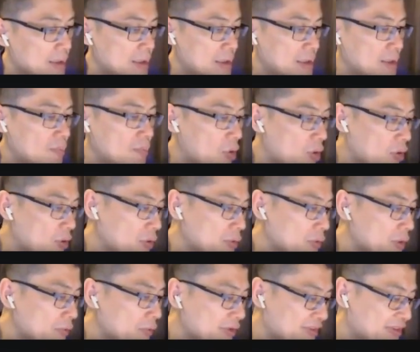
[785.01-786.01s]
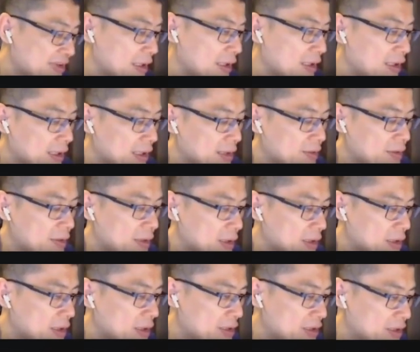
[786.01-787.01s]
The borrower will see it as
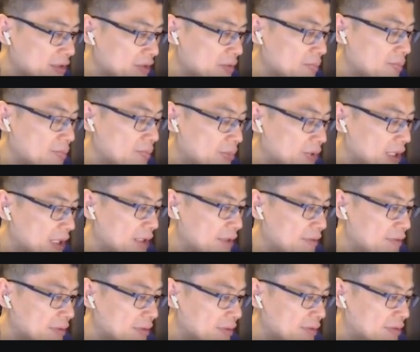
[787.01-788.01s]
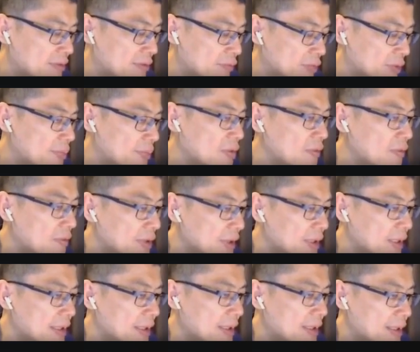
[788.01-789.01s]
just a plain repo,
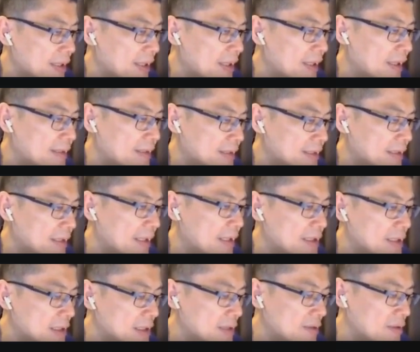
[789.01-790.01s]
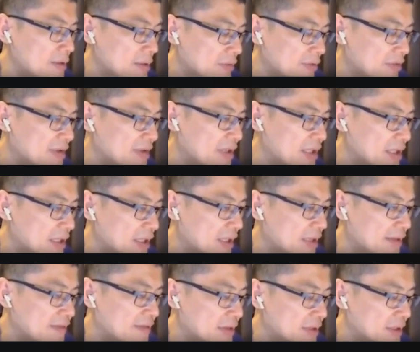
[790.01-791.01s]
and the lender will see it
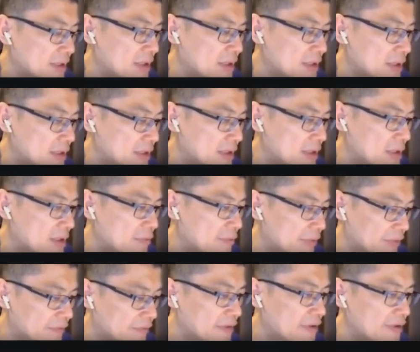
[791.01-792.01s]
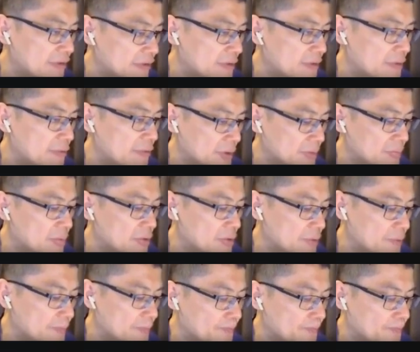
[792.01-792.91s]
as a reverse repo.